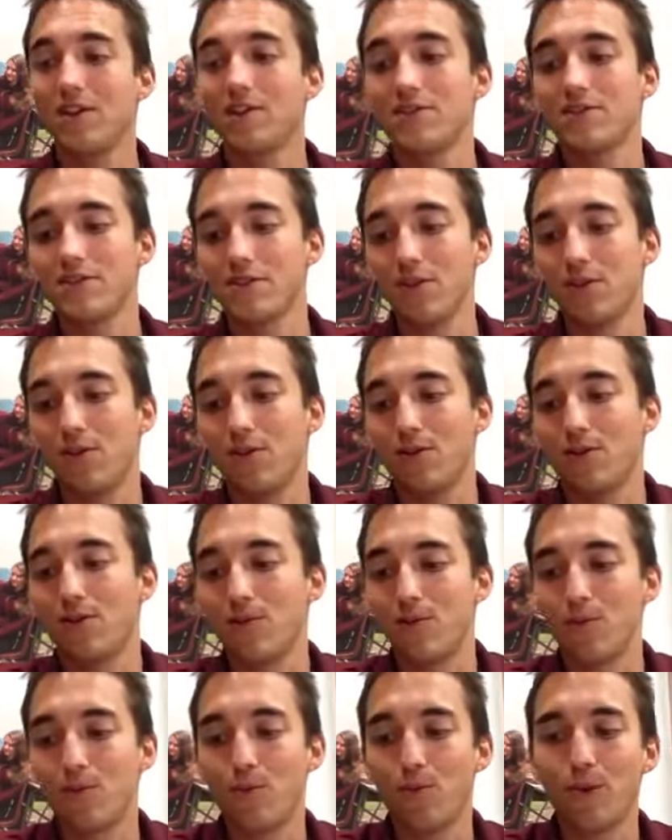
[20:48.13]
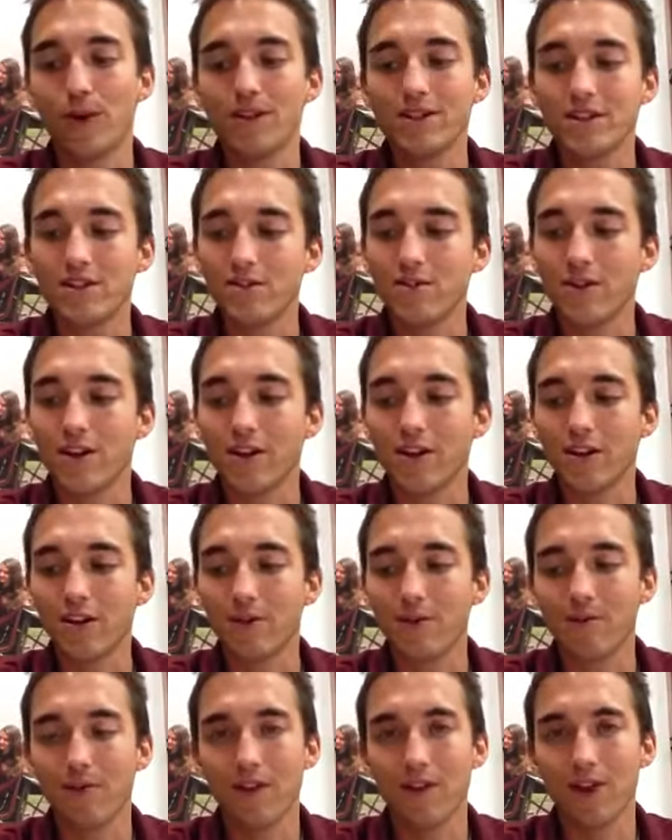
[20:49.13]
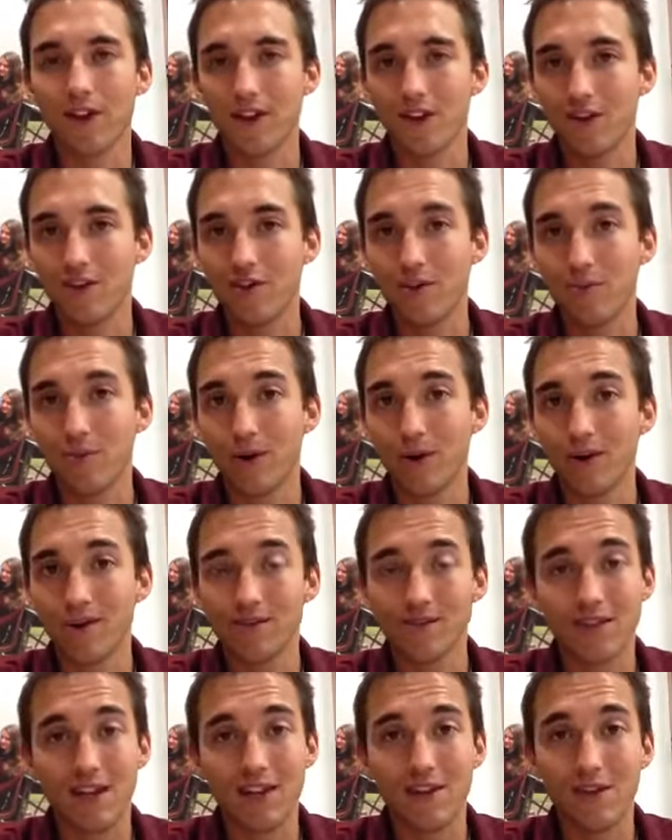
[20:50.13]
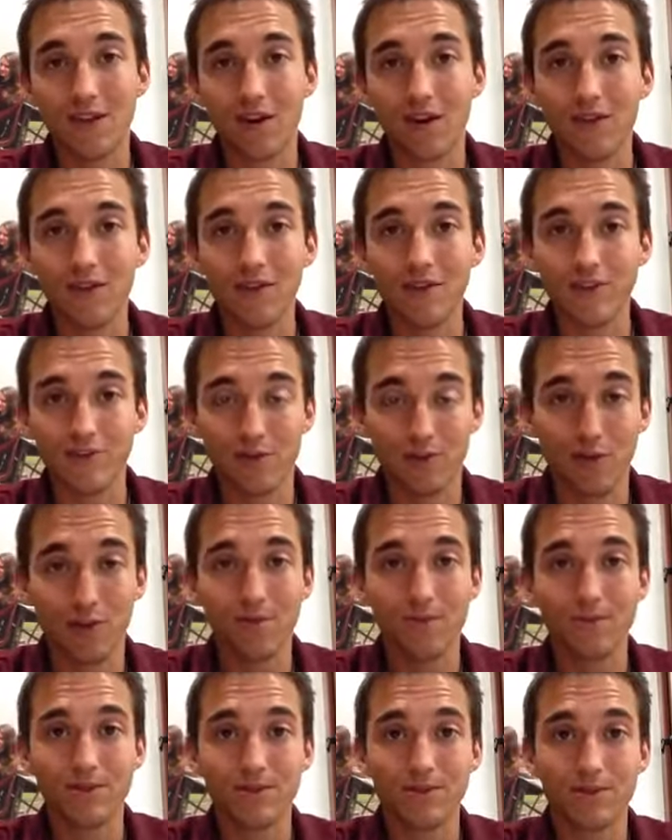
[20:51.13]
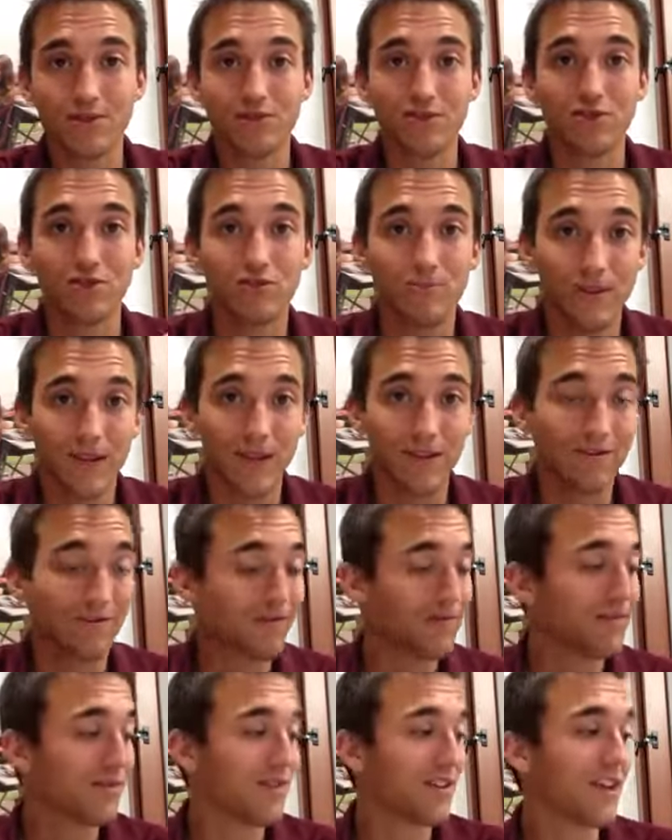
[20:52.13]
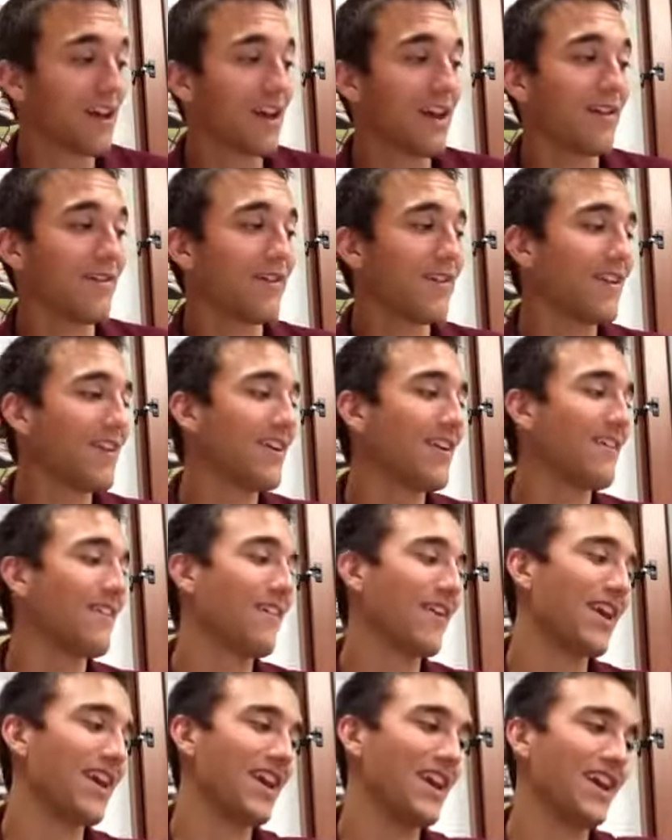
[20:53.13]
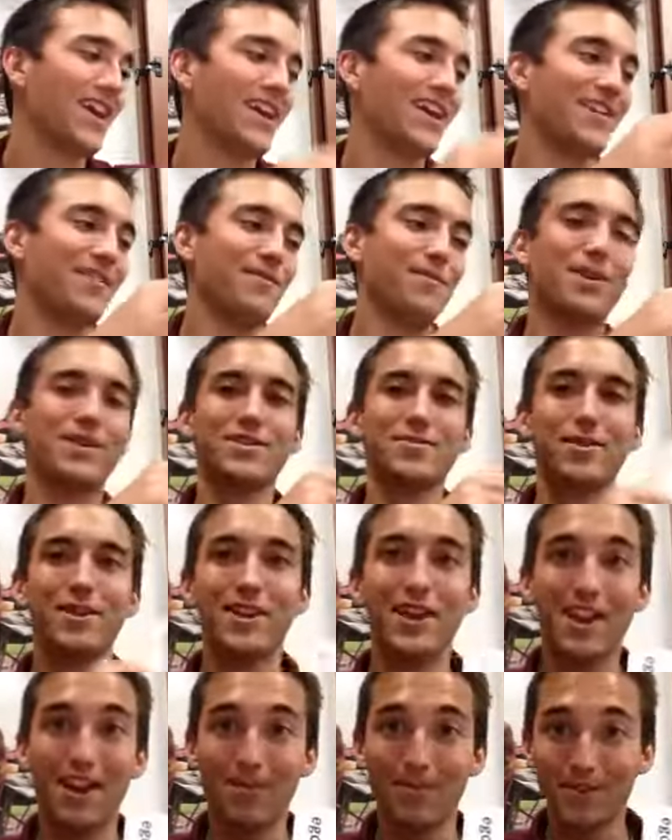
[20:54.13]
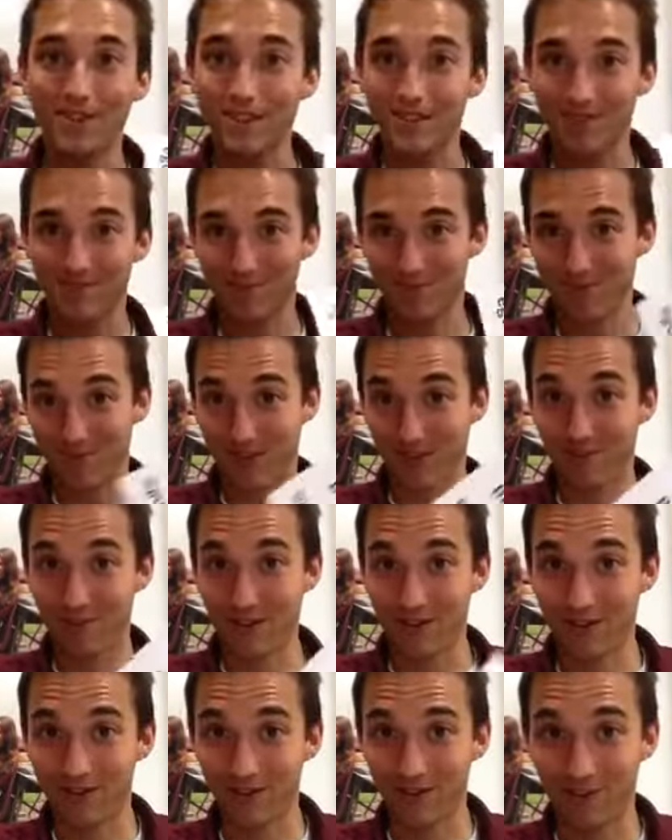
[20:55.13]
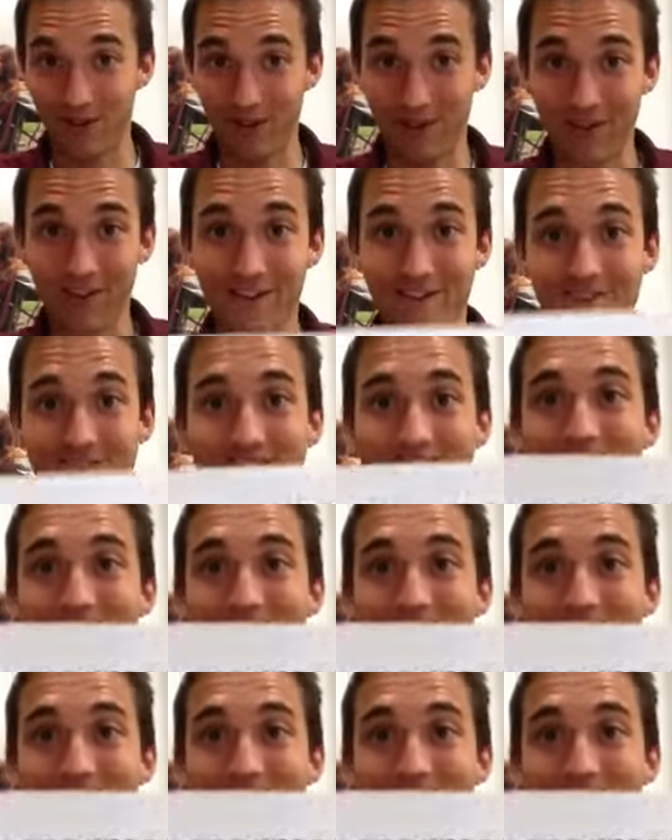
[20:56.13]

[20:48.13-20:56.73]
So what to do here, you'd want to send all these forms to me, okay? And because my name is spelled so weirdly,